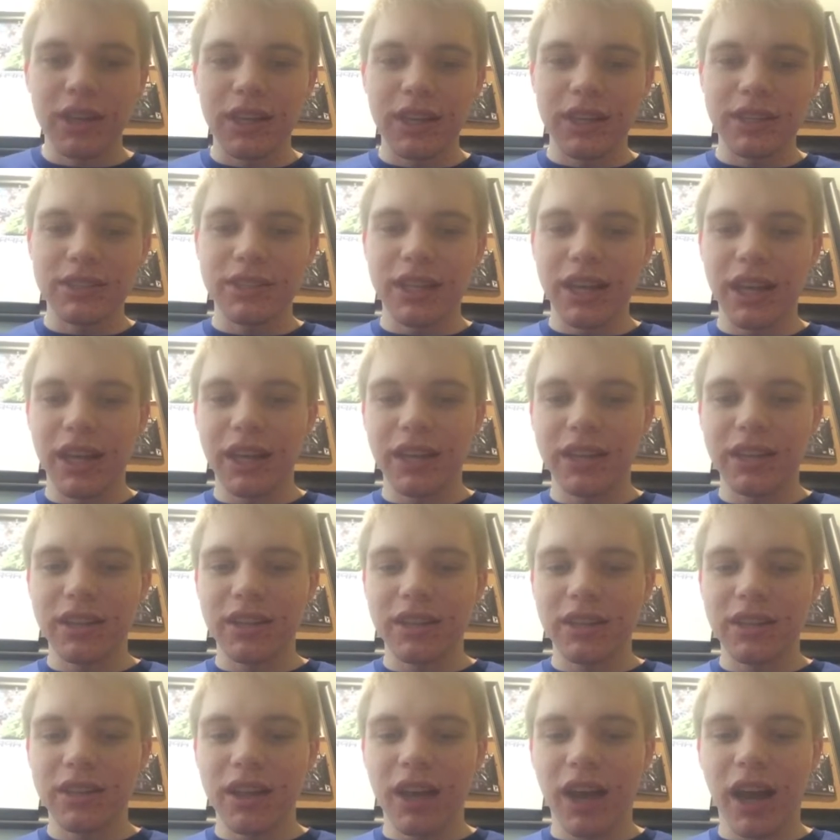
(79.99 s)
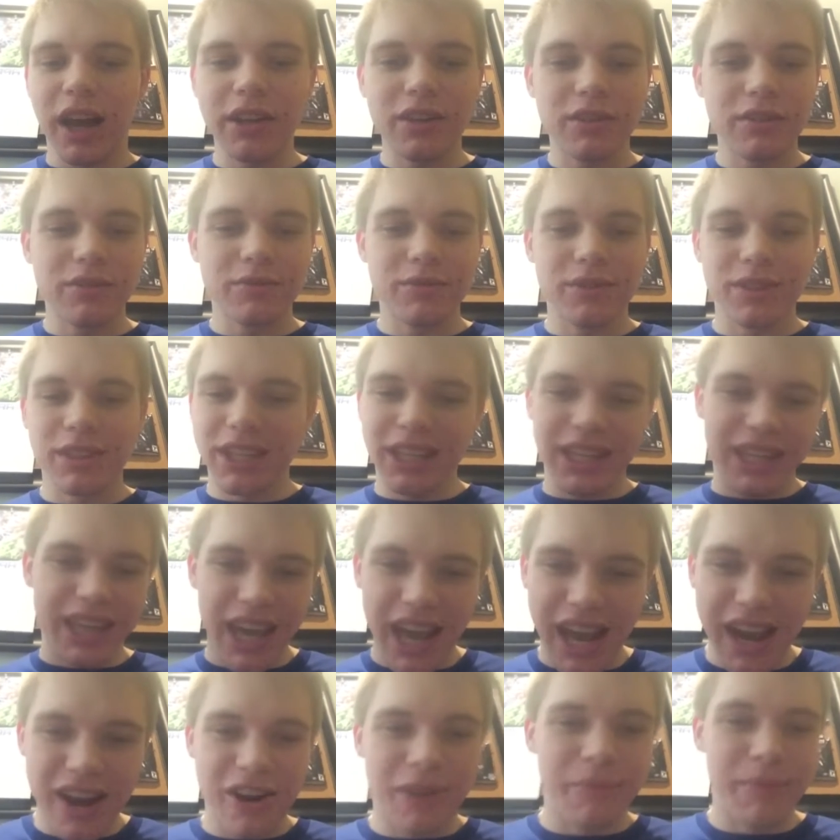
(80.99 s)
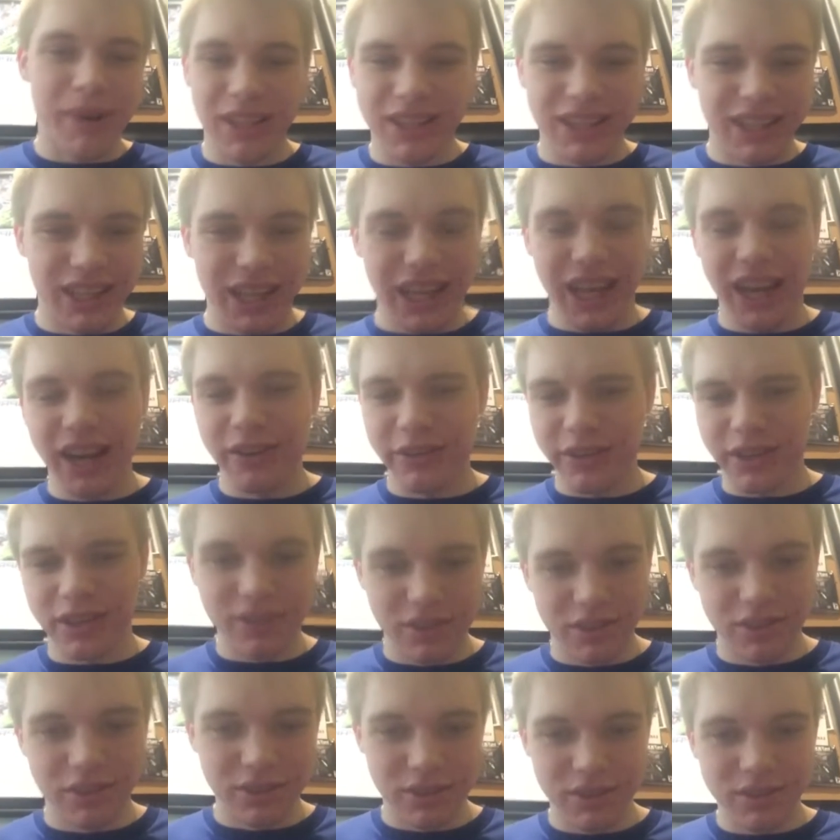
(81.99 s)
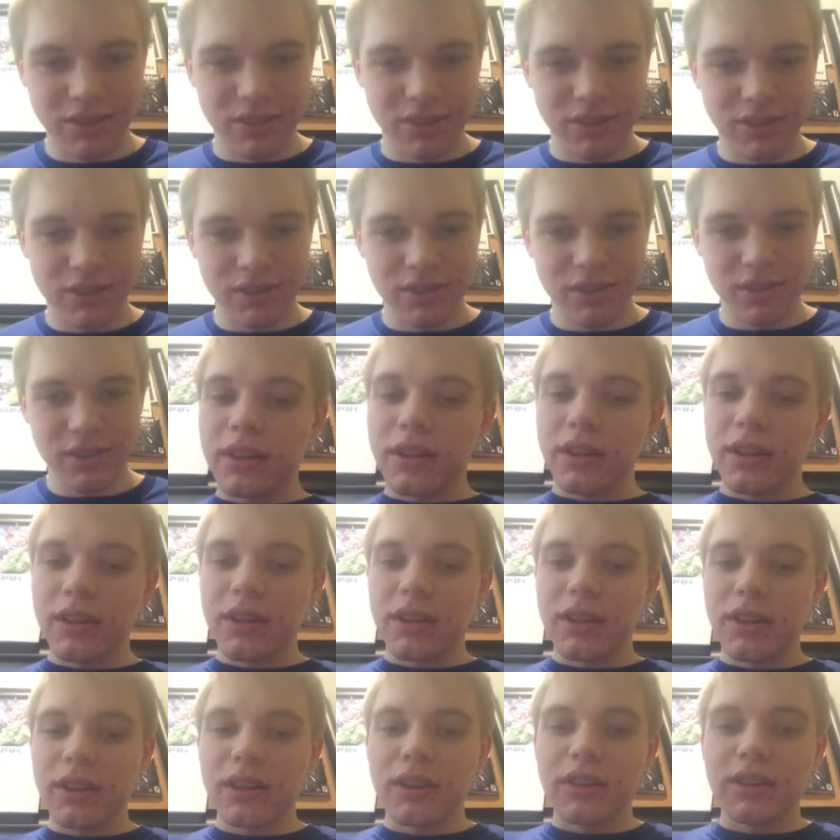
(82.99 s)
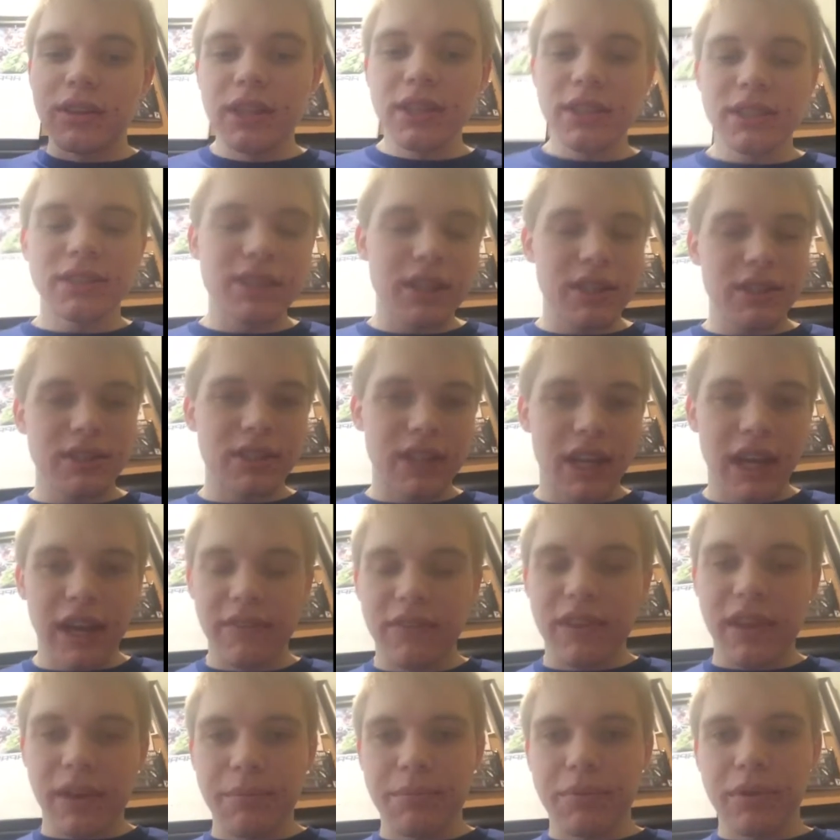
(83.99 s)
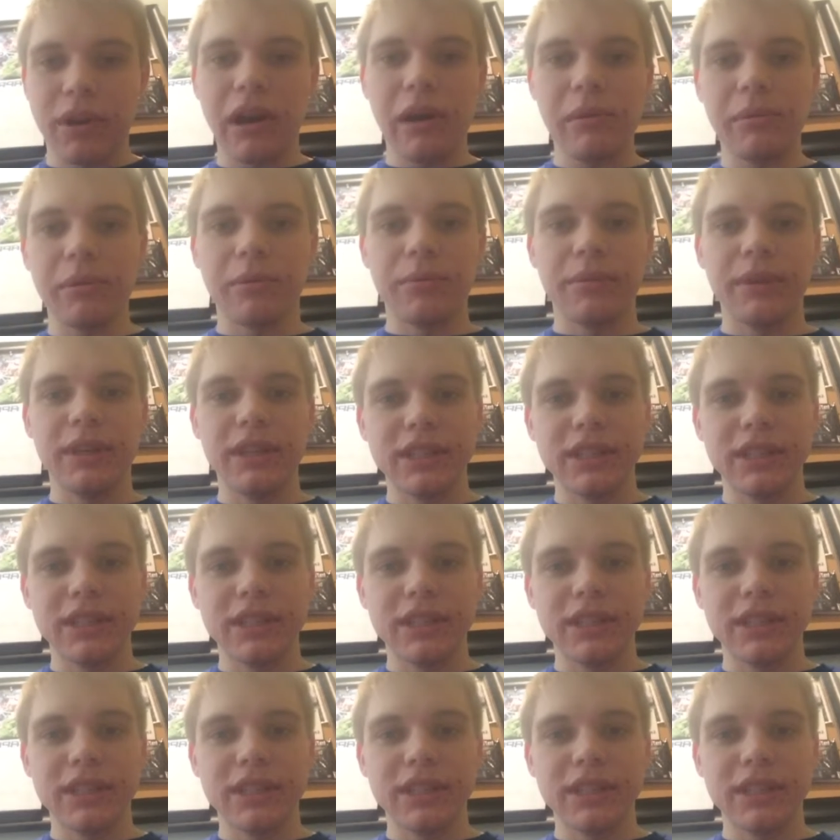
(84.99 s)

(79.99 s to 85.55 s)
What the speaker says: is that I didn't really care about the characters. This doesn't have that problem. It